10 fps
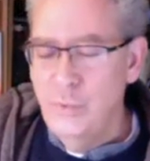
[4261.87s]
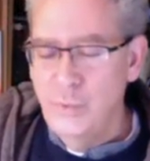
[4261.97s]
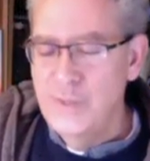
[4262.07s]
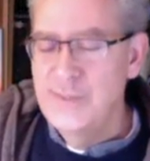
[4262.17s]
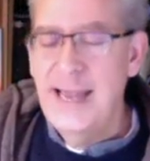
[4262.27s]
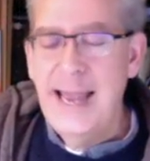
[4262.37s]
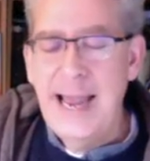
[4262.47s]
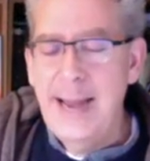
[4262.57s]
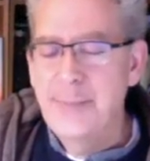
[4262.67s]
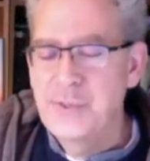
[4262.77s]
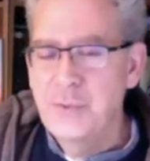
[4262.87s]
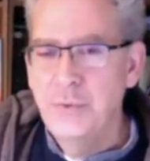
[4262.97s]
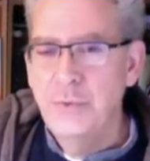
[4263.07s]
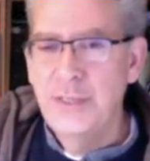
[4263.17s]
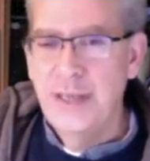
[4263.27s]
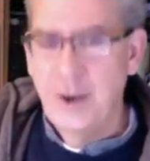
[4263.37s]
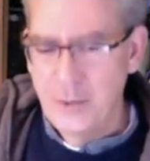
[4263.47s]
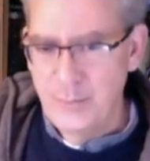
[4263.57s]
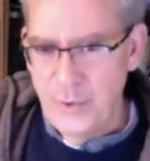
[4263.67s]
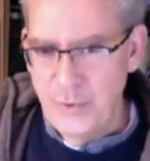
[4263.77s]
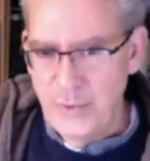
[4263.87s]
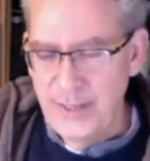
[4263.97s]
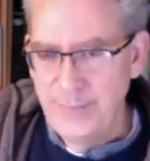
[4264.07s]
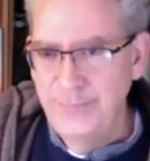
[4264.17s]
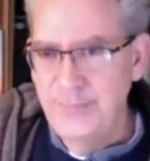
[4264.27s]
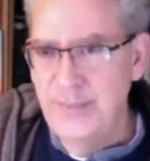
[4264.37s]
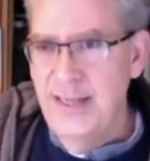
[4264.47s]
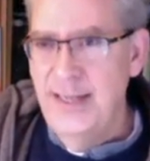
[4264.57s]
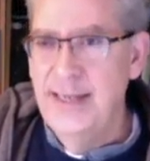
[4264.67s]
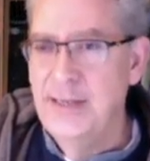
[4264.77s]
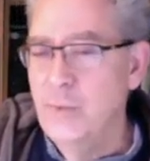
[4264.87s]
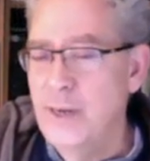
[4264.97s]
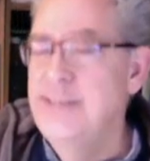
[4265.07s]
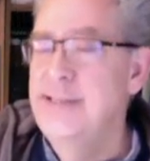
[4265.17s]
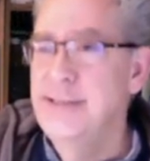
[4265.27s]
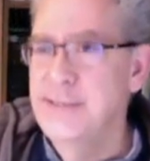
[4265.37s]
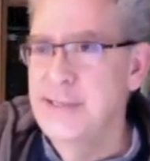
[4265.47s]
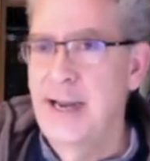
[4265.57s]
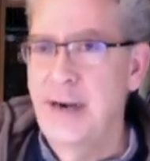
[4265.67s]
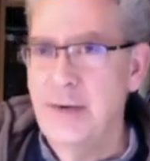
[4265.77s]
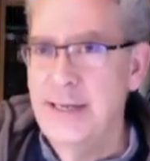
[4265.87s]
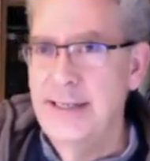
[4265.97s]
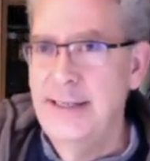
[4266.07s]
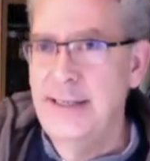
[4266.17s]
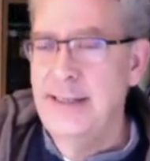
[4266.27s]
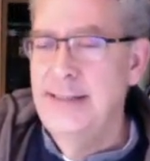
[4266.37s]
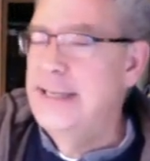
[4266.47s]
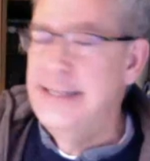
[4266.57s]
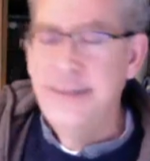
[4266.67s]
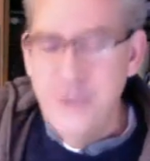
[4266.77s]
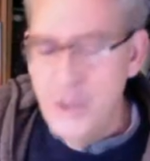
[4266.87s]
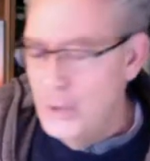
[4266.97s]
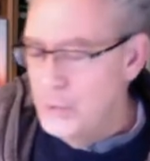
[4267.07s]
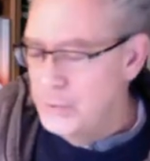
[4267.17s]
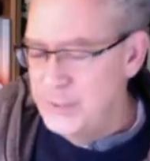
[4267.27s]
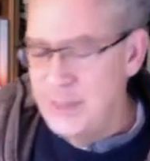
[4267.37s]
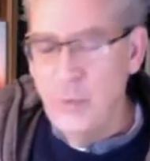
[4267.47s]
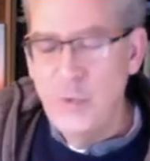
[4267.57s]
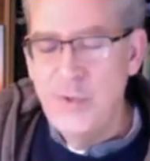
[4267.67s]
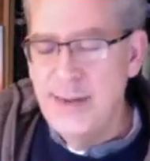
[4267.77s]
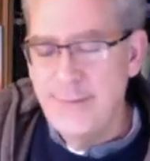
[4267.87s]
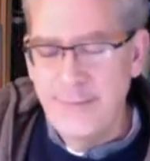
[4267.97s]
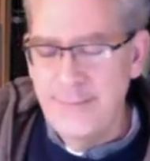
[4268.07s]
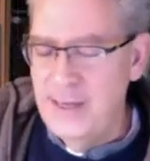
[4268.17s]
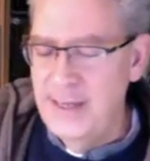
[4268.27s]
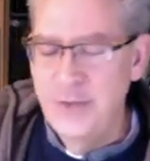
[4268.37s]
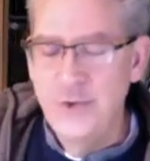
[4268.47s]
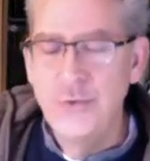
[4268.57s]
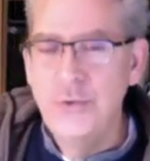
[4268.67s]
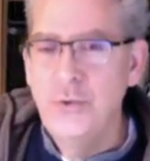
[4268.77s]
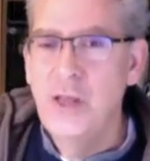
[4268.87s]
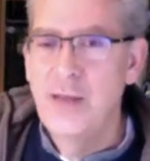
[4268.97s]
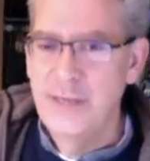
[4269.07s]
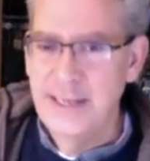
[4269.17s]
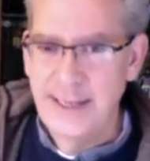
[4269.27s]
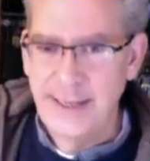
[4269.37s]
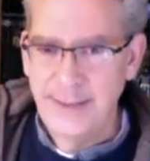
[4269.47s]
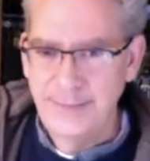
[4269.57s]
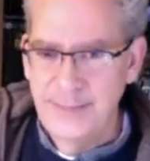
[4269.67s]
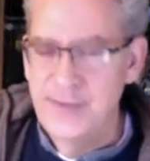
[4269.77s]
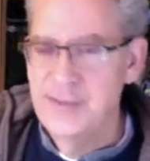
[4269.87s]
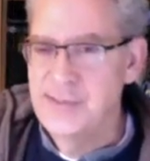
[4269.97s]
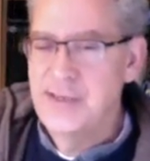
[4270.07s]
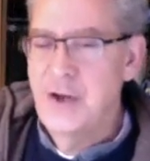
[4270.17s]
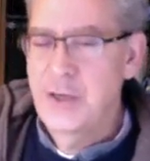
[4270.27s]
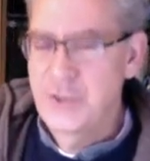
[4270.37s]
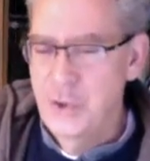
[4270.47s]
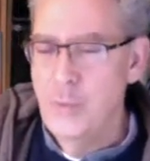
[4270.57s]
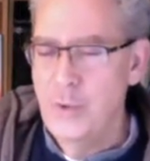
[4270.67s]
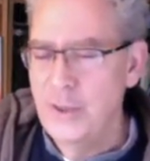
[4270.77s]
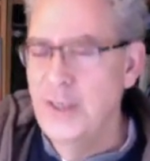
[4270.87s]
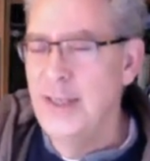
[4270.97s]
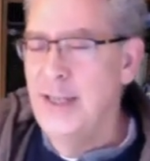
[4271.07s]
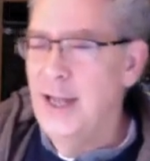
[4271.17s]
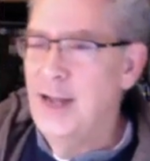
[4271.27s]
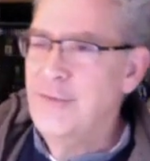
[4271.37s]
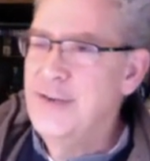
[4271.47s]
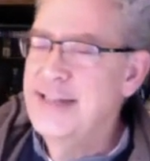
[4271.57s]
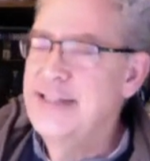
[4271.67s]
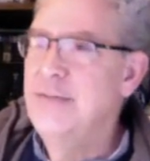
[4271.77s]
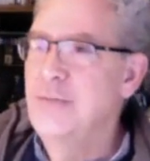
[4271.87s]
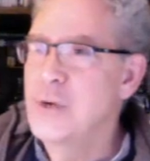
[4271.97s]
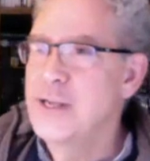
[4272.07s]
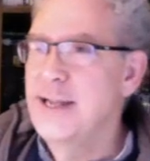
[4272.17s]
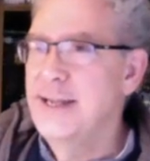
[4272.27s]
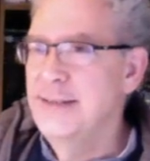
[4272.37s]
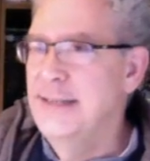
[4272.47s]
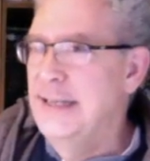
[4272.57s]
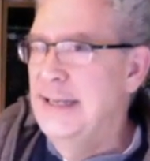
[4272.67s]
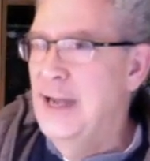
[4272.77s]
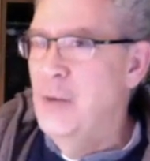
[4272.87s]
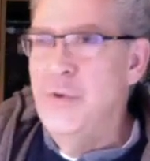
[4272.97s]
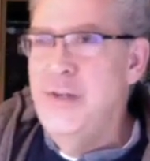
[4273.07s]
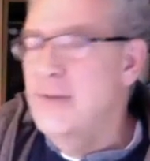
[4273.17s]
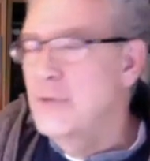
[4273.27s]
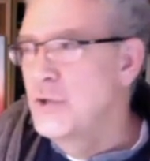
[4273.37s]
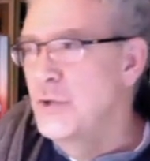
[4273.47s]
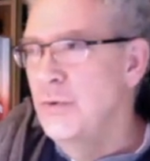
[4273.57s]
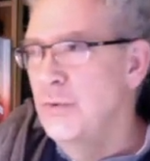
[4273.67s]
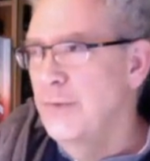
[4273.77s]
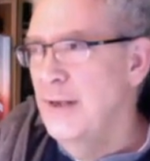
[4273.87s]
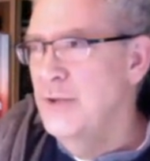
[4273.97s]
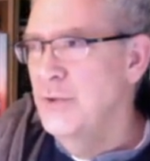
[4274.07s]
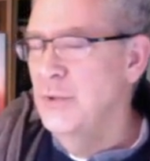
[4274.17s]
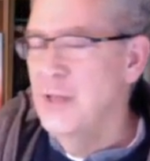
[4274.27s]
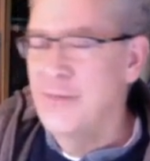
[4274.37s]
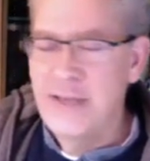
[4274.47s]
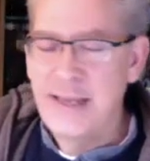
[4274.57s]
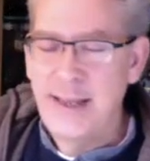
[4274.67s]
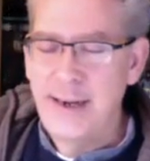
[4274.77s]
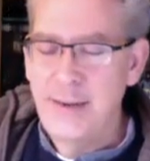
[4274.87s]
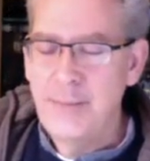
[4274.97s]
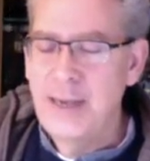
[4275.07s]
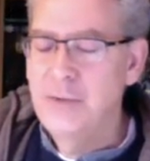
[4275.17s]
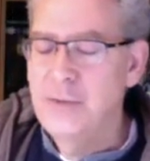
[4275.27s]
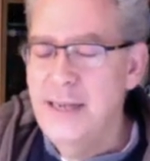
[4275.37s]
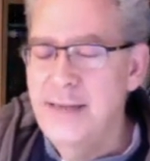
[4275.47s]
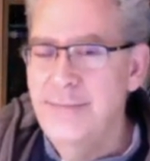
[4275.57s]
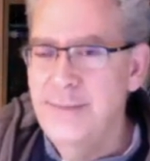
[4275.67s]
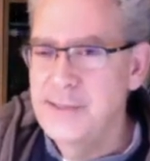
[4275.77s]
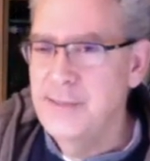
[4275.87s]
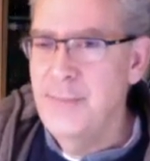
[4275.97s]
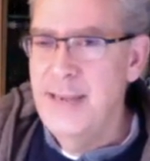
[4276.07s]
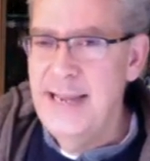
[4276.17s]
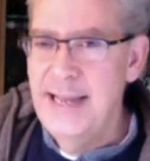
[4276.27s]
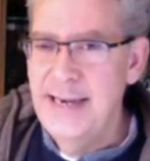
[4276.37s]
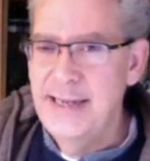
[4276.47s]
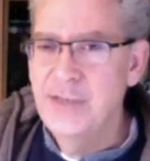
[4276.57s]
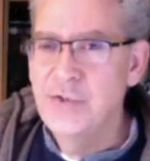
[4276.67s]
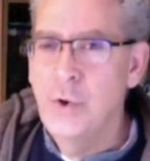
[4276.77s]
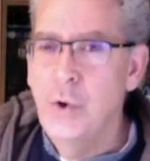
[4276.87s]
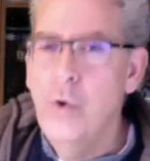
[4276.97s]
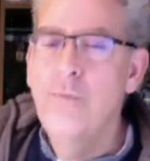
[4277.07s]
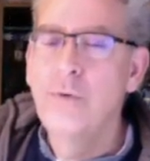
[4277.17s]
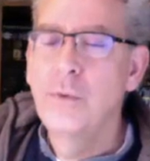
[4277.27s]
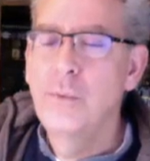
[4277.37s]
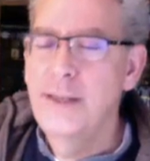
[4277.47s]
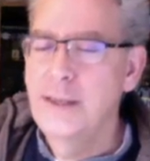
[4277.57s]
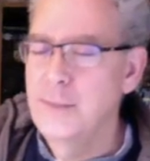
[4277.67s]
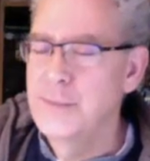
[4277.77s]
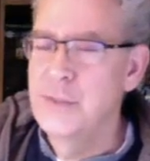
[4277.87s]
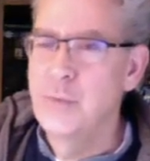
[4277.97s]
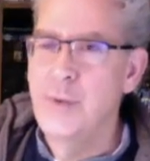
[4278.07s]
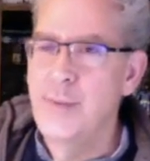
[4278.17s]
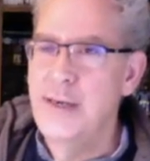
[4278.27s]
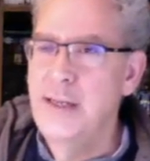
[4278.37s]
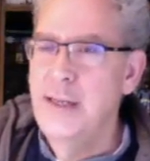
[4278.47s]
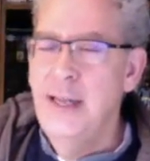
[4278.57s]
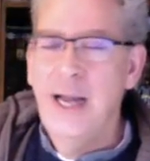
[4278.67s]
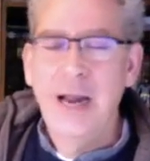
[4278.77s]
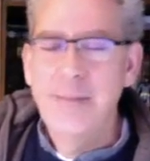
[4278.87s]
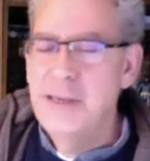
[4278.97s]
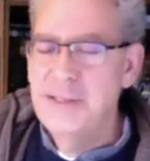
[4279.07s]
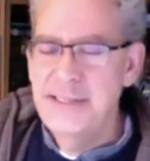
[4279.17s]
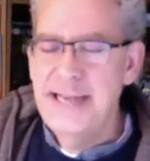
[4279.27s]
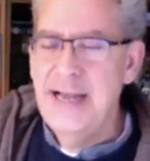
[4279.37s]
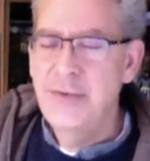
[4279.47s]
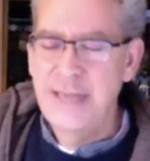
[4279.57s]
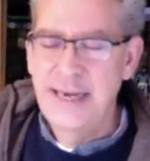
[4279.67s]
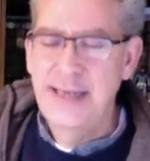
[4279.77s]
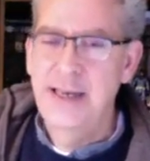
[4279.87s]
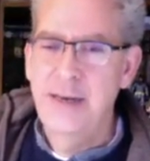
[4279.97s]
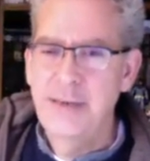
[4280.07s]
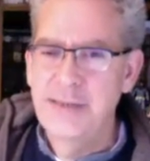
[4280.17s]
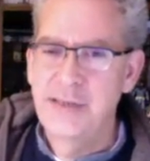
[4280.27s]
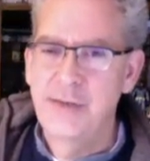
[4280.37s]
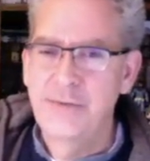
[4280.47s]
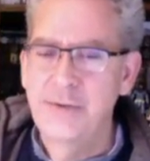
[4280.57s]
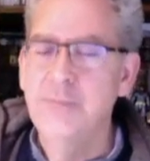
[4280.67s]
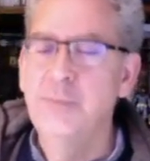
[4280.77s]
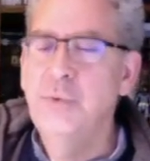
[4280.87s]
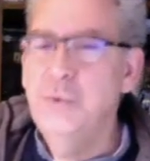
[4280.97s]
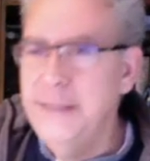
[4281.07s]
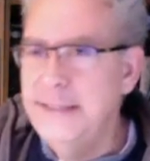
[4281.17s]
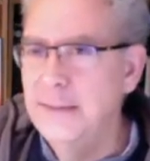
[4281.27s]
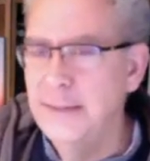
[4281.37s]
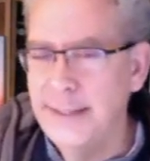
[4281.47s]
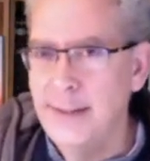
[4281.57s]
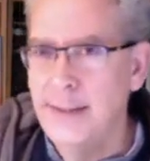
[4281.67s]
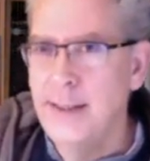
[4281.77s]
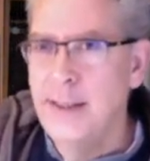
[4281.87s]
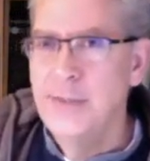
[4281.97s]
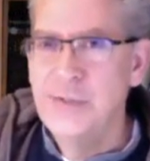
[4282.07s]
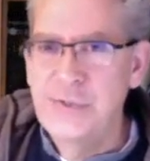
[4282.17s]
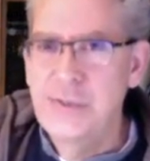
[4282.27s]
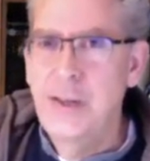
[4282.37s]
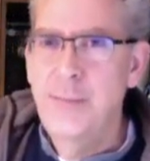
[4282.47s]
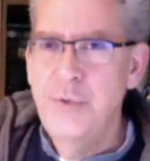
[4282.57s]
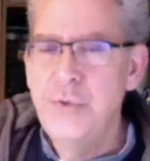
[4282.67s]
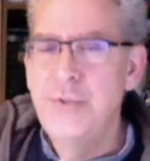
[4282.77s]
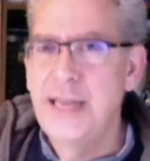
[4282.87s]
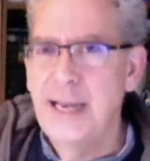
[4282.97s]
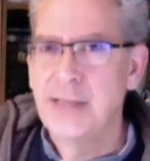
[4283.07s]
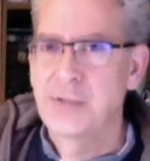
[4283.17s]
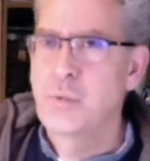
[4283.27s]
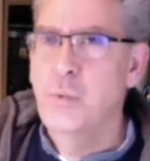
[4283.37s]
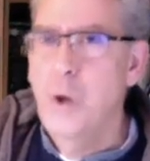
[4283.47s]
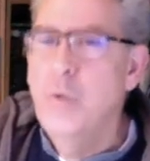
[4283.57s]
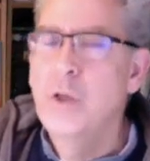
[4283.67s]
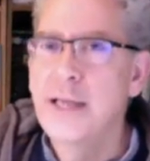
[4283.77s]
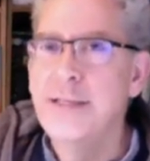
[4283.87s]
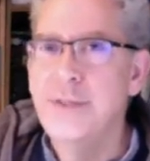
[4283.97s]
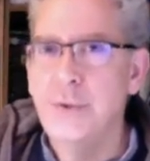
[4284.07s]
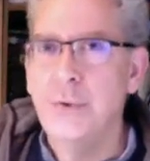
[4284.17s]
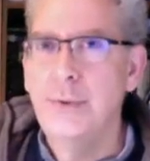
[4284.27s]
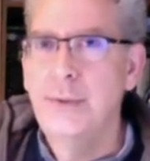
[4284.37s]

was absolutely heartbroken. And he writes in his diary that he knows he will never find true love again. And this is in October of 1948. I will never true, find true love again. My life as a man is over when it comes to women. I must now dedicate myself completely to some new task. What will I do?